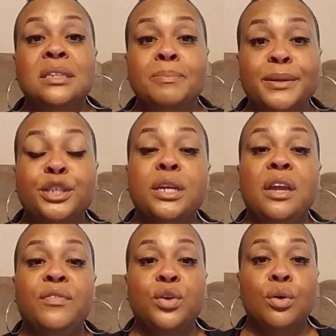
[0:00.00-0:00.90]

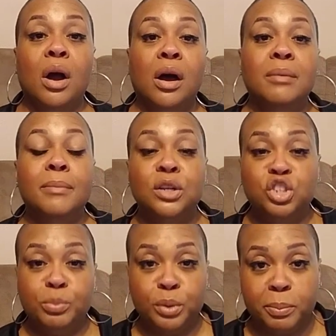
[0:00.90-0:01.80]
especially if you're on
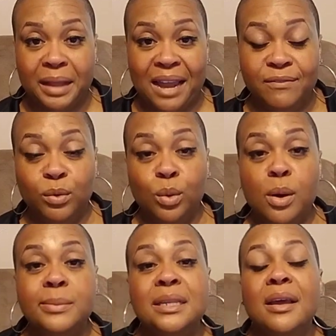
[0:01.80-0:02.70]
multiple
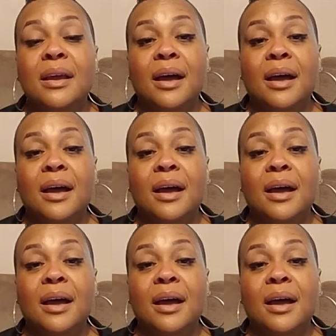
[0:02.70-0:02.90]
platforms.